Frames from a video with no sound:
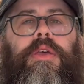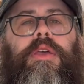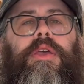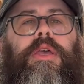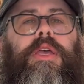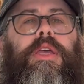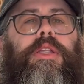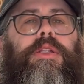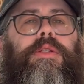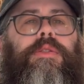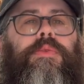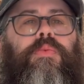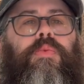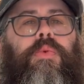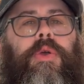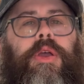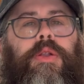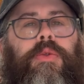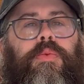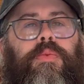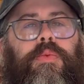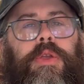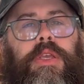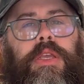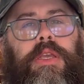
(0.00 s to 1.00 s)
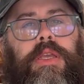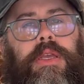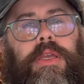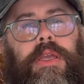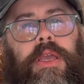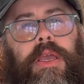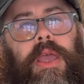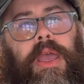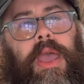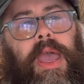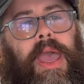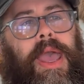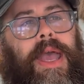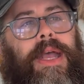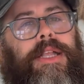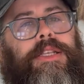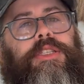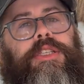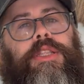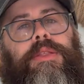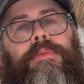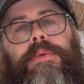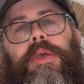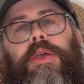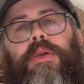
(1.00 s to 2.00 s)
And when we
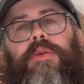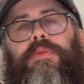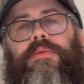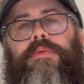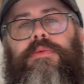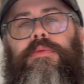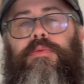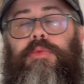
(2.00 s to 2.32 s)
hatch them out,